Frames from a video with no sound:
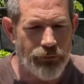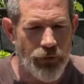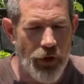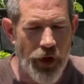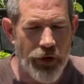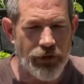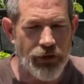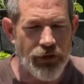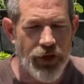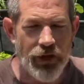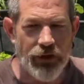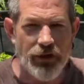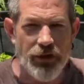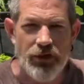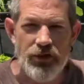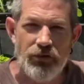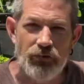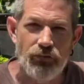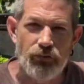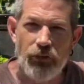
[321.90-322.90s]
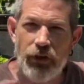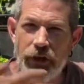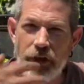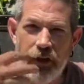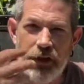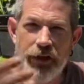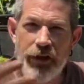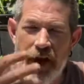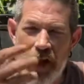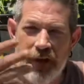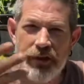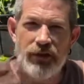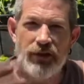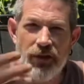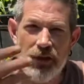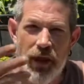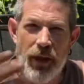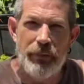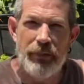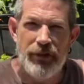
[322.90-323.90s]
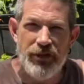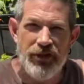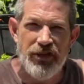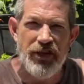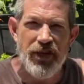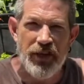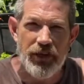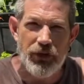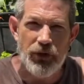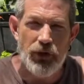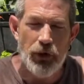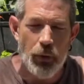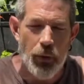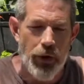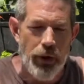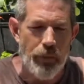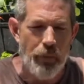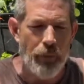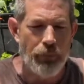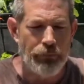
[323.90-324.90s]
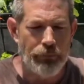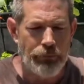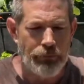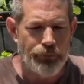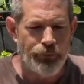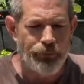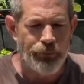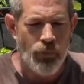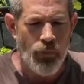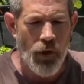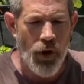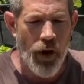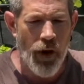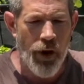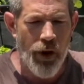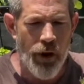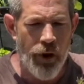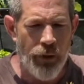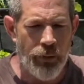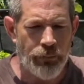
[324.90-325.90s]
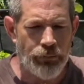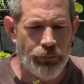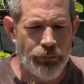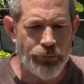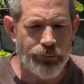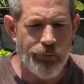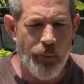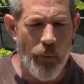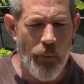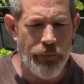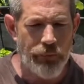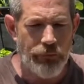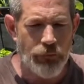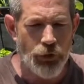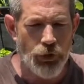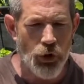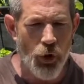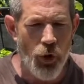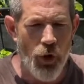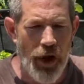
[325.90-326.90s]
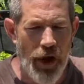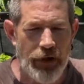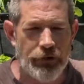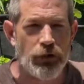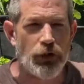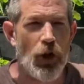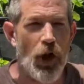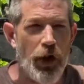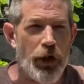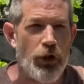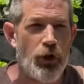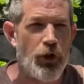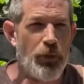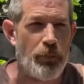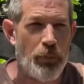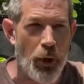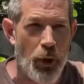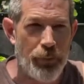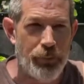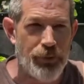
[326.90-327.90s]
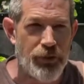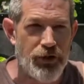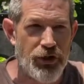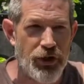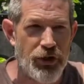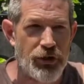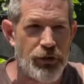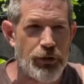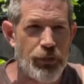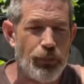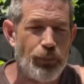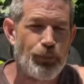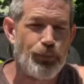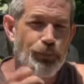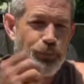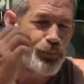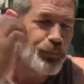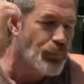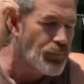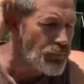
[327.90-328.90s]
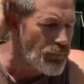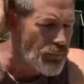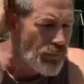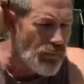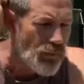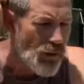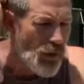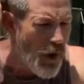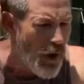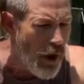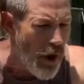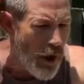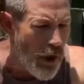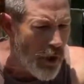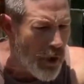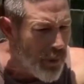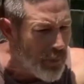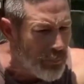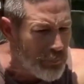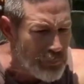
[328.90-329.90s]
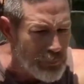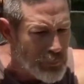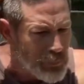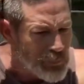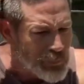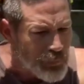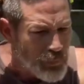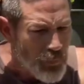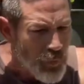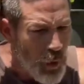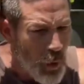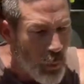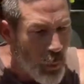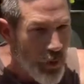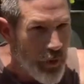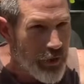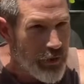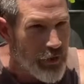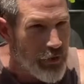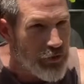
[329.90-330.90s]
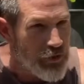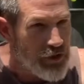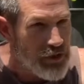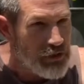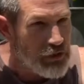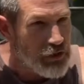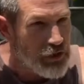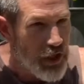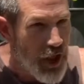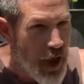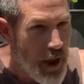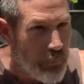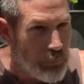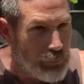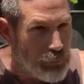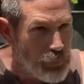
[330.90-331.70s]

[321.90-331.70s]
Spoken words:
It's got this really nice lemon zing to it, so it has a lot of good purposes. One of the things that,